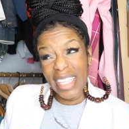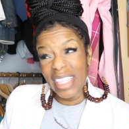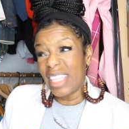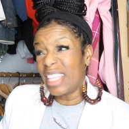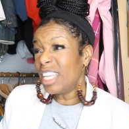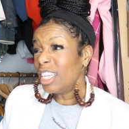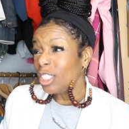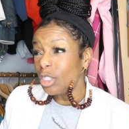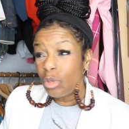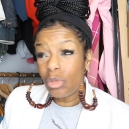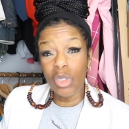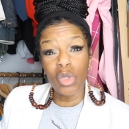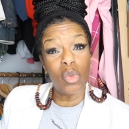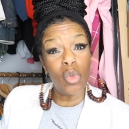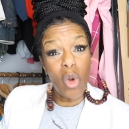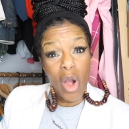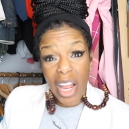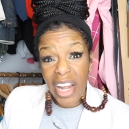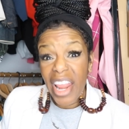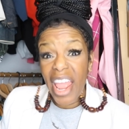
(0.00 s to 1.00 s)
This was
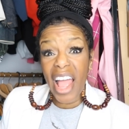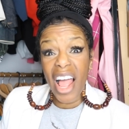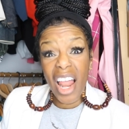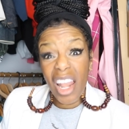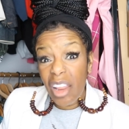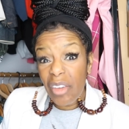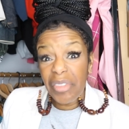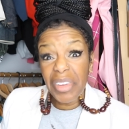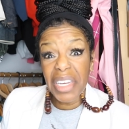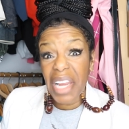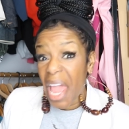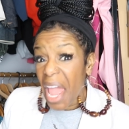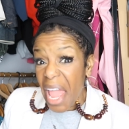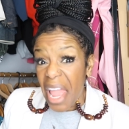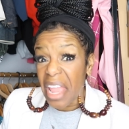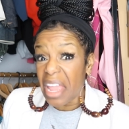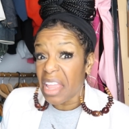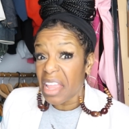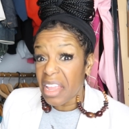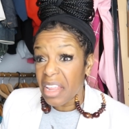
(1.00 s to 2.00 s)
one hell of a
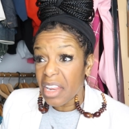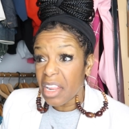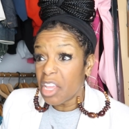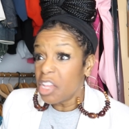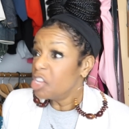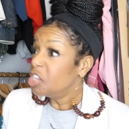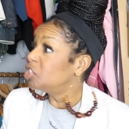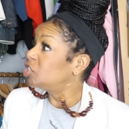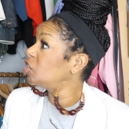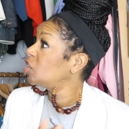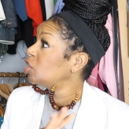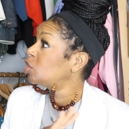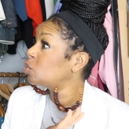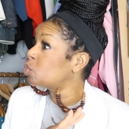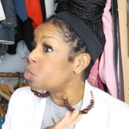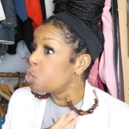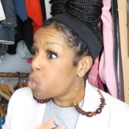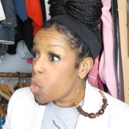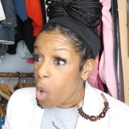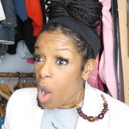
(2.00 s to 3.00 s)
day just
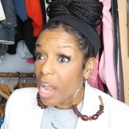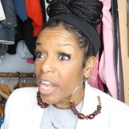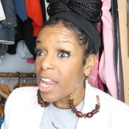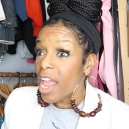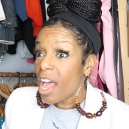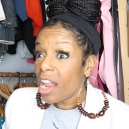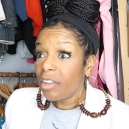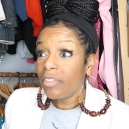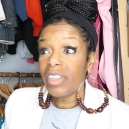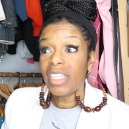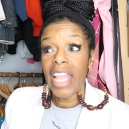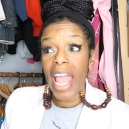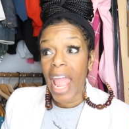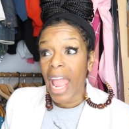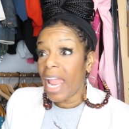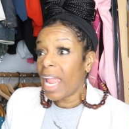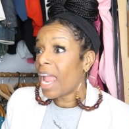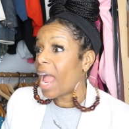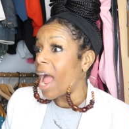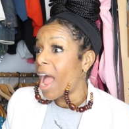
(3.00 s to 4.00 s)
one hell of a
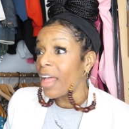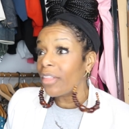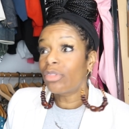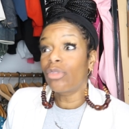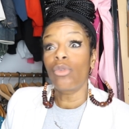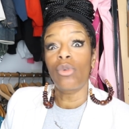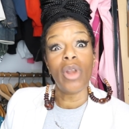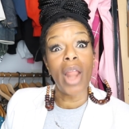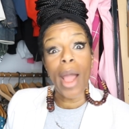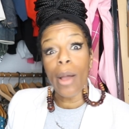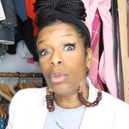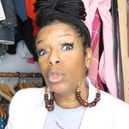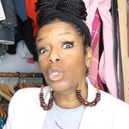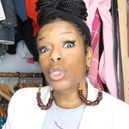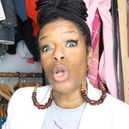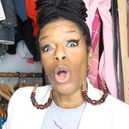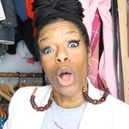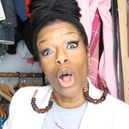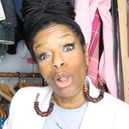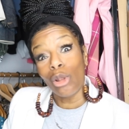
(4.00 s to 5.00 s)
day. I thought I
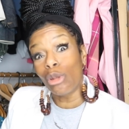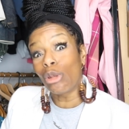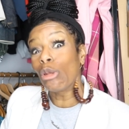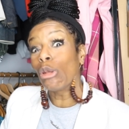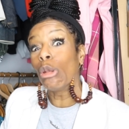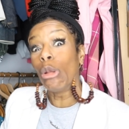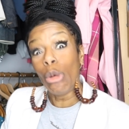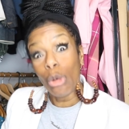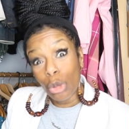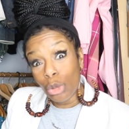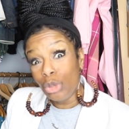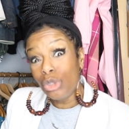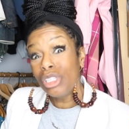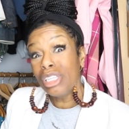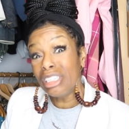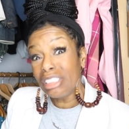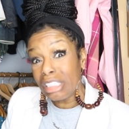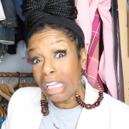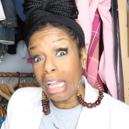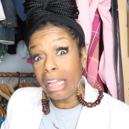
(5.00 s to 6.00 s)
was going to lose
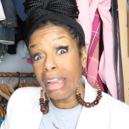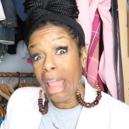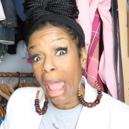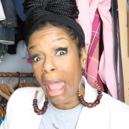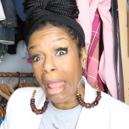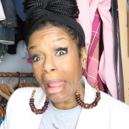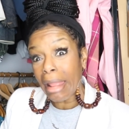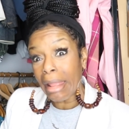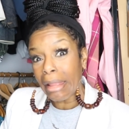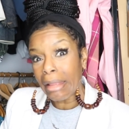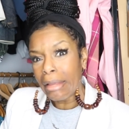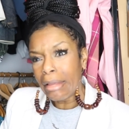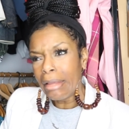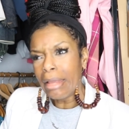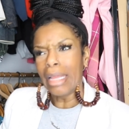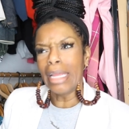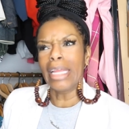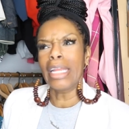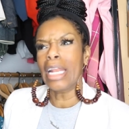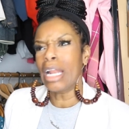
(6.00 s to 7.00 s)
it today.
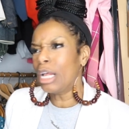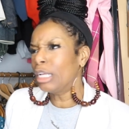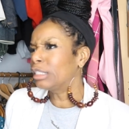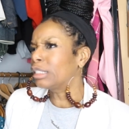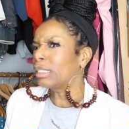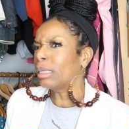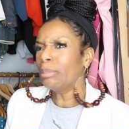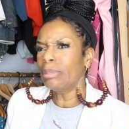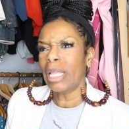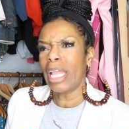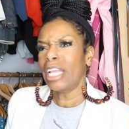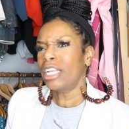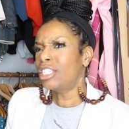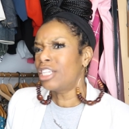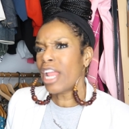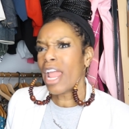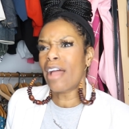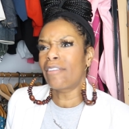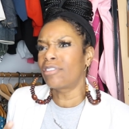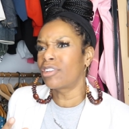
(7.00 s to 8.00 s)
You know, some days
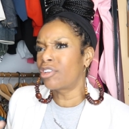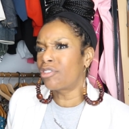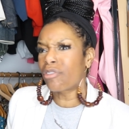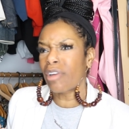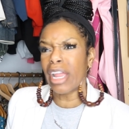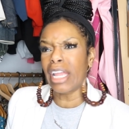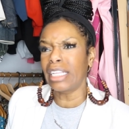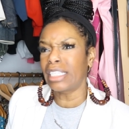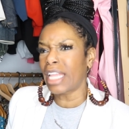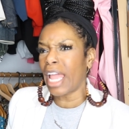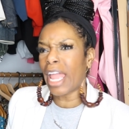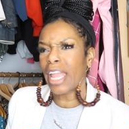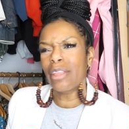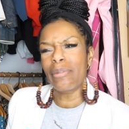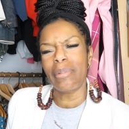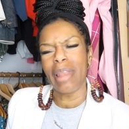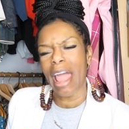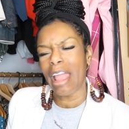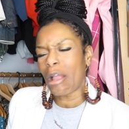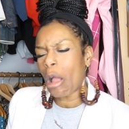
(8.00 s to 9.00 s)
you have a great day.
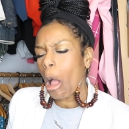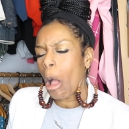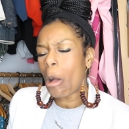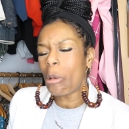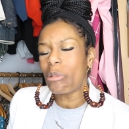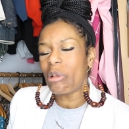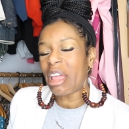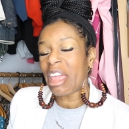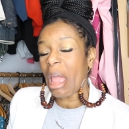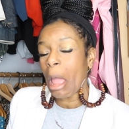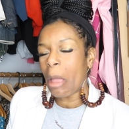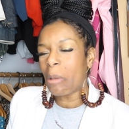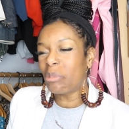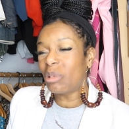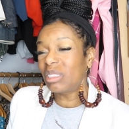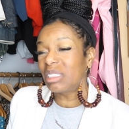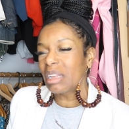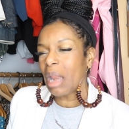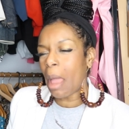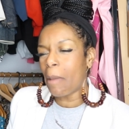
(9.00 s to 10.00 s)
You're like, oh, okay, it
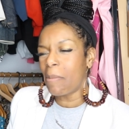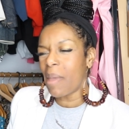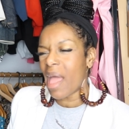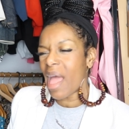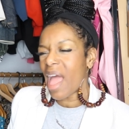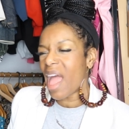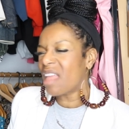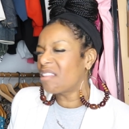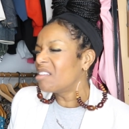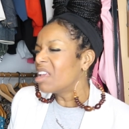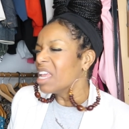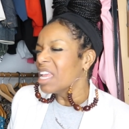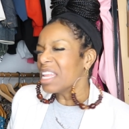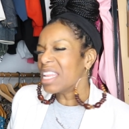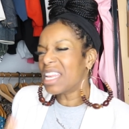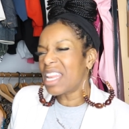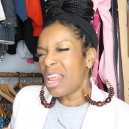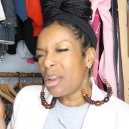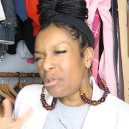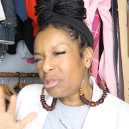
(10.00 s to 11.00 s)
wasn't that bad.
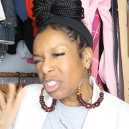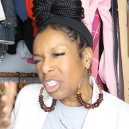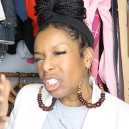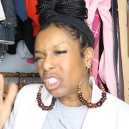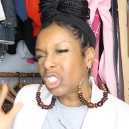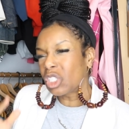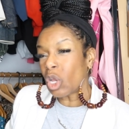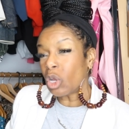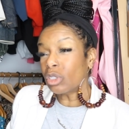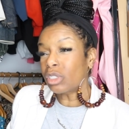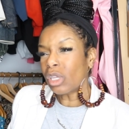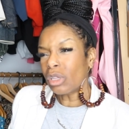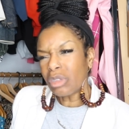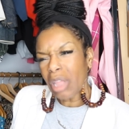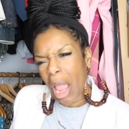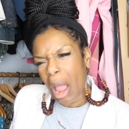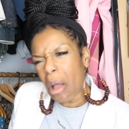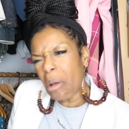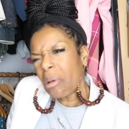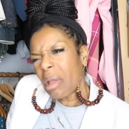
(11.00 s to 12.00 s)
And then it was a so-so day.